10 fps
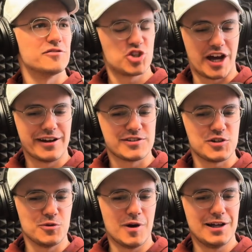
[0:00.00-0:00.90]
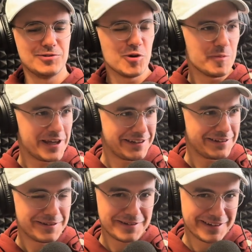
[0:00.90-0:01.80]
Shout out to
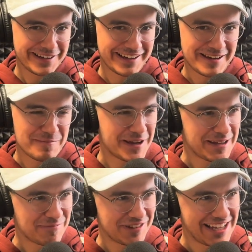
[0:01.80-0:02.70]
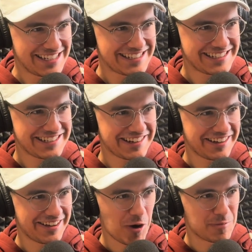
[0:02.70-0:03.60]
Lumen. Pick and place,
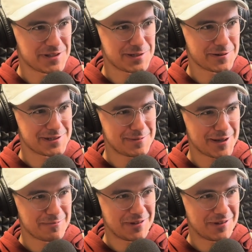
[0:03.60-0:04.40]
open source pick and